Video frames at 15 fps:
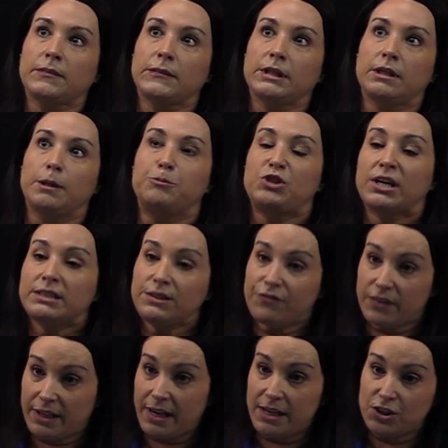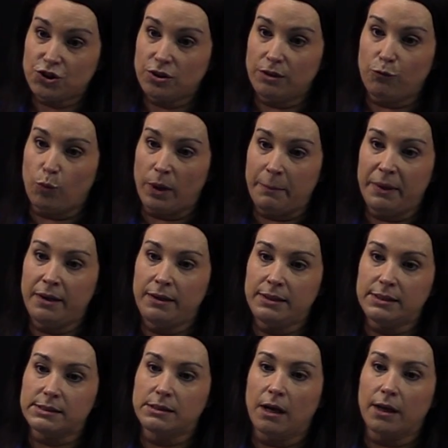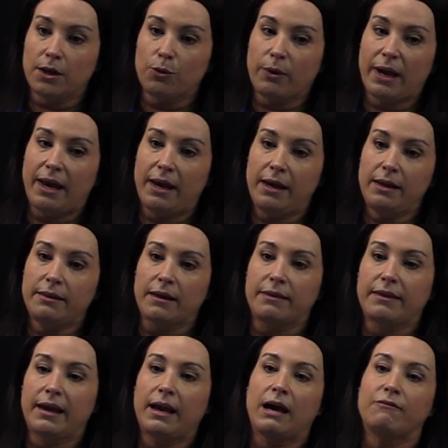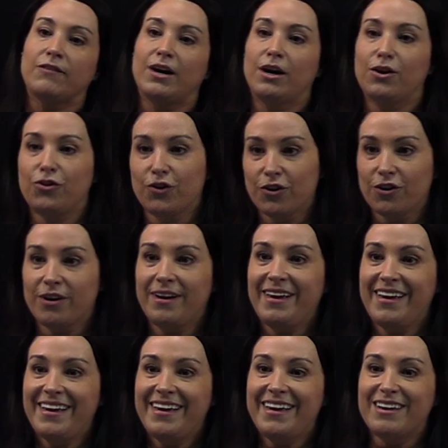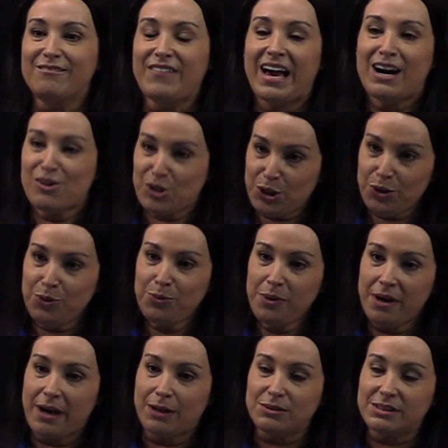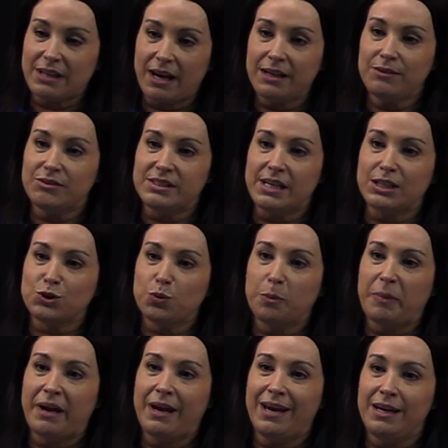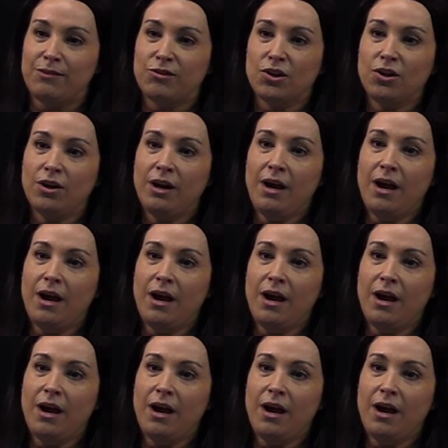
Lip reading: objectification of women is not okay, that they have other value outside of sexual behavior.